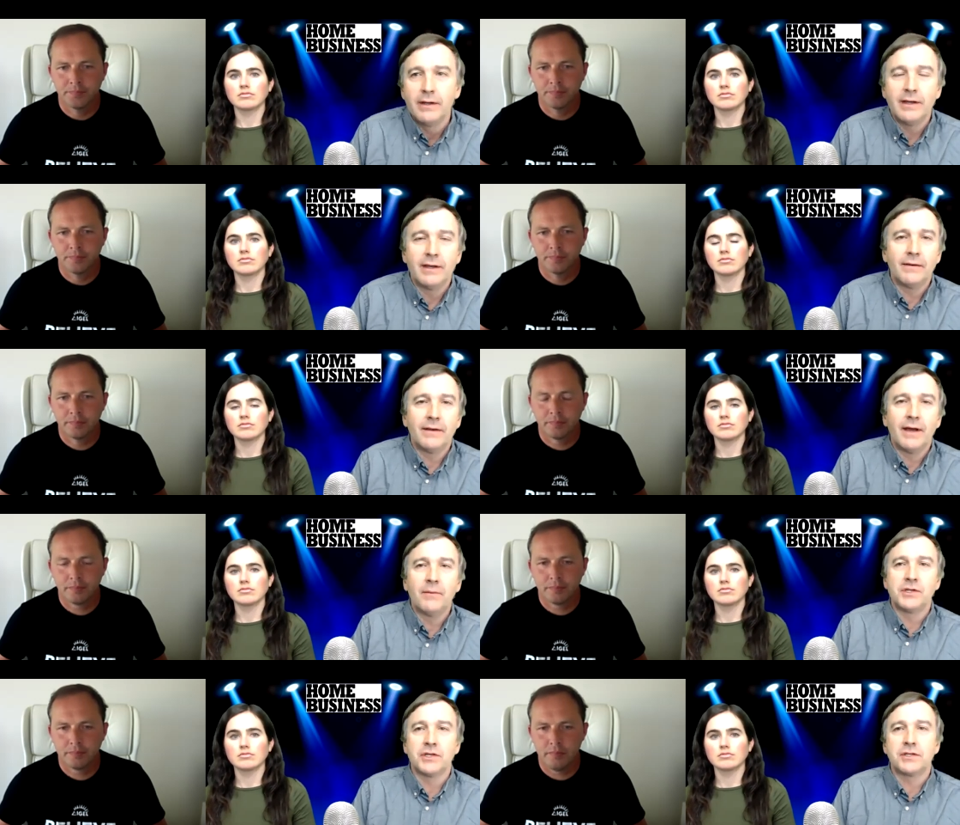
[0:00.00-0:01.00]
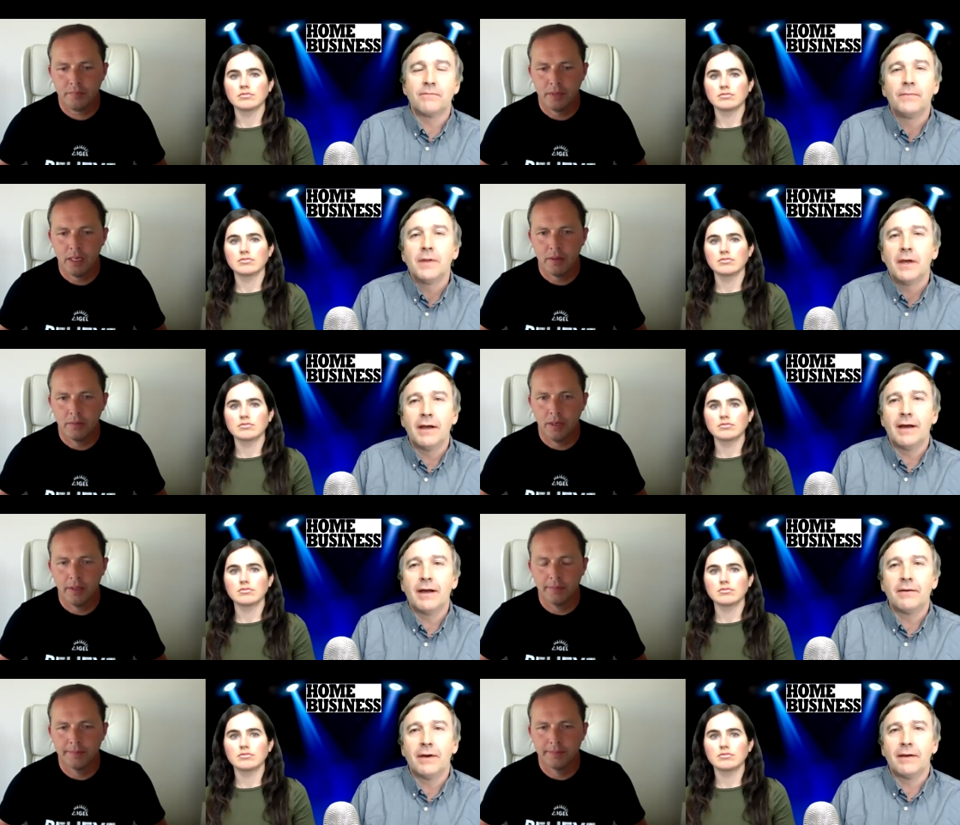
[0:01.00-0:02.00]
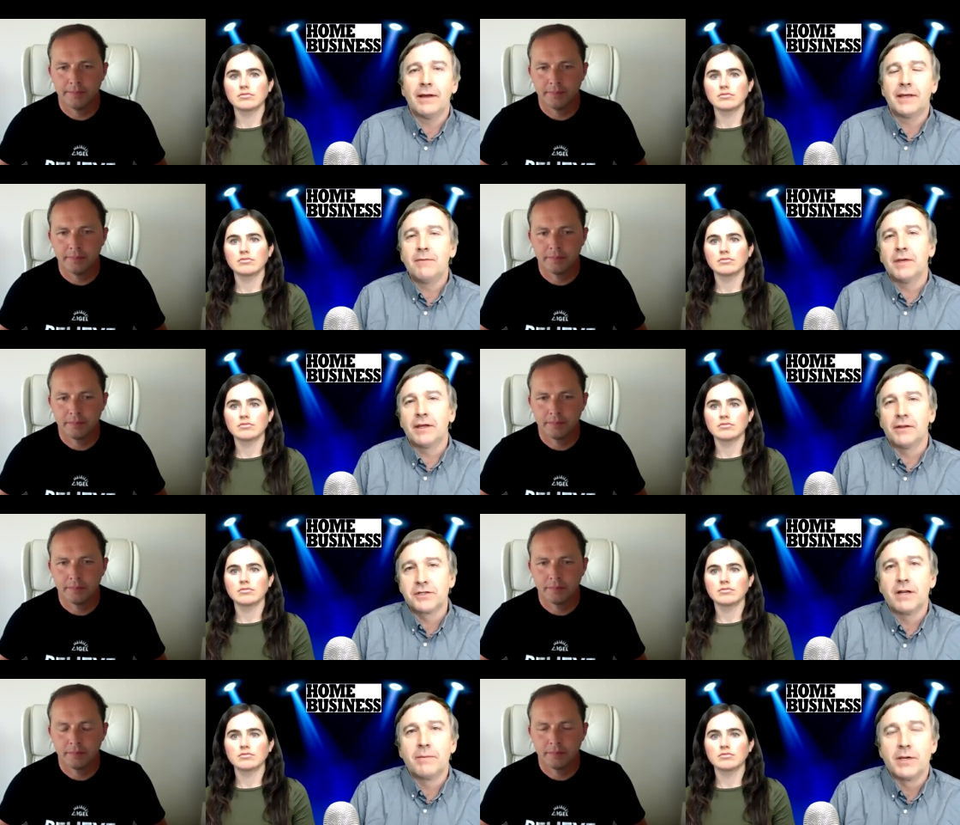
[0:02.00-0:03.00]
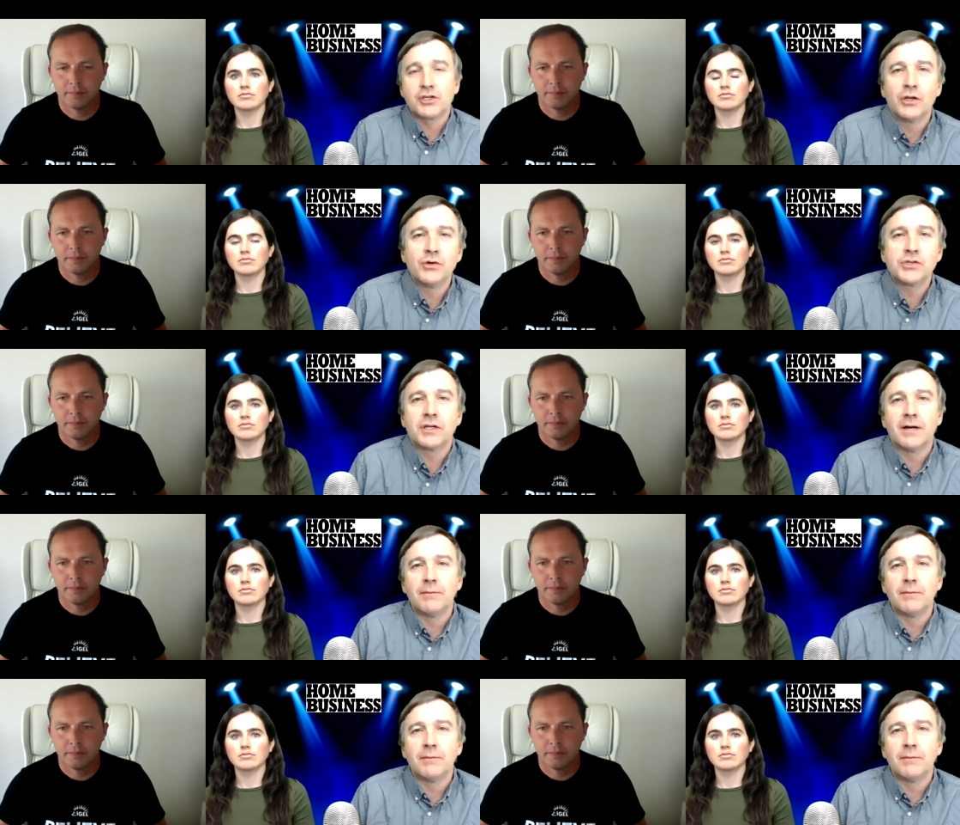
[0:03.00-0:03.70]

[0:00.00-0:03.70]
Speaker 1: It, I would just, I, I, I keep thinking there's going to be a solution come